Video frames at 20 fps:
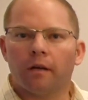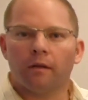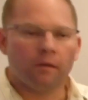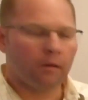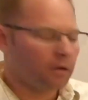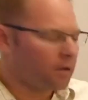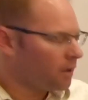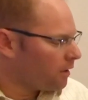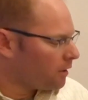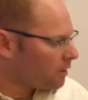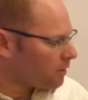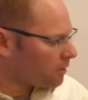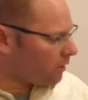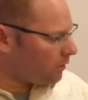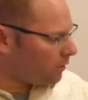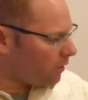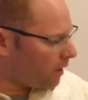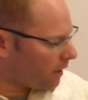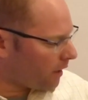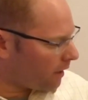Yeah.
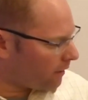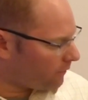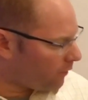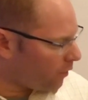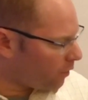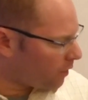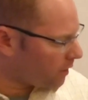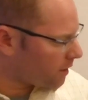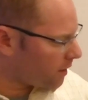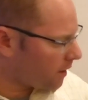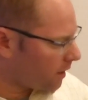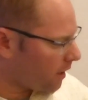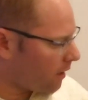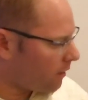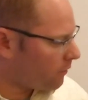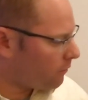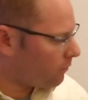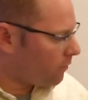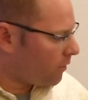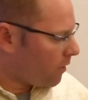So again, focusing
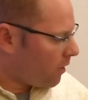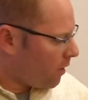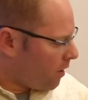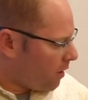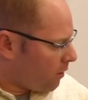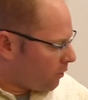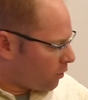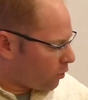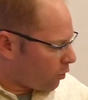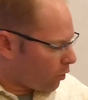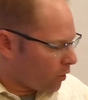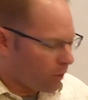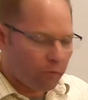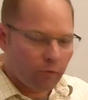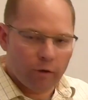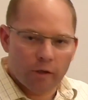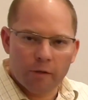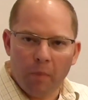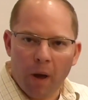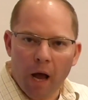on
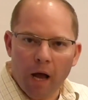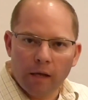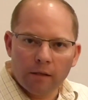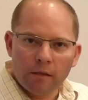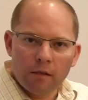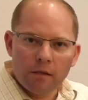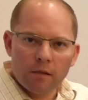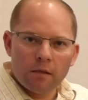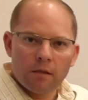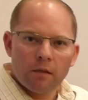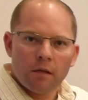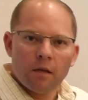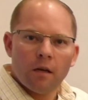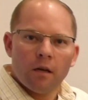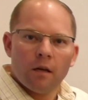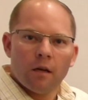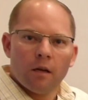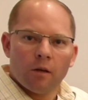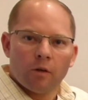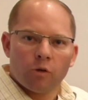torque response,
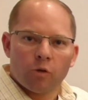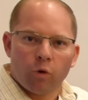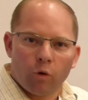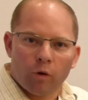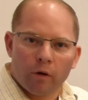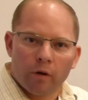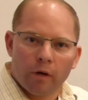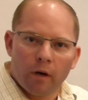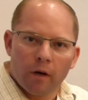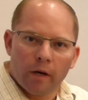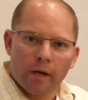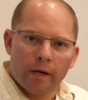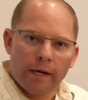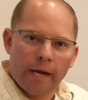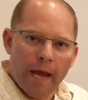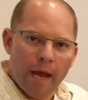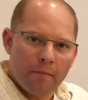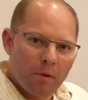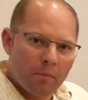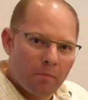torque
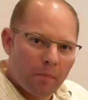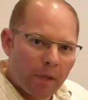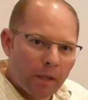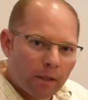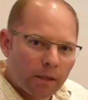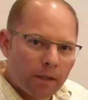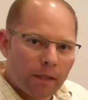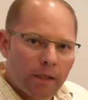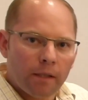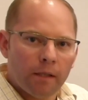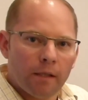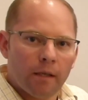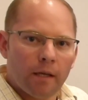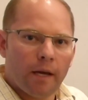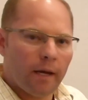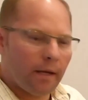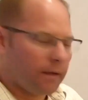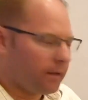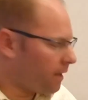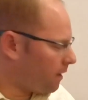capability,
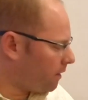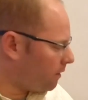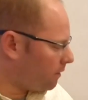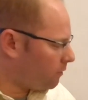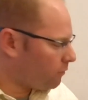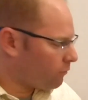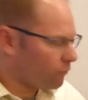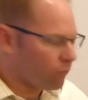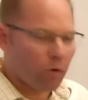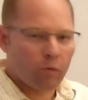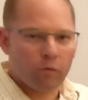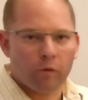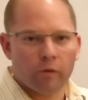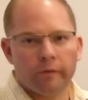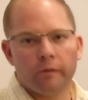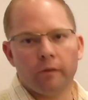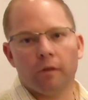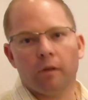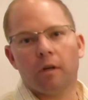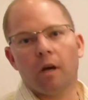and then rear wheel
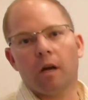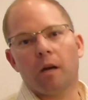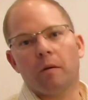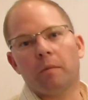fuel.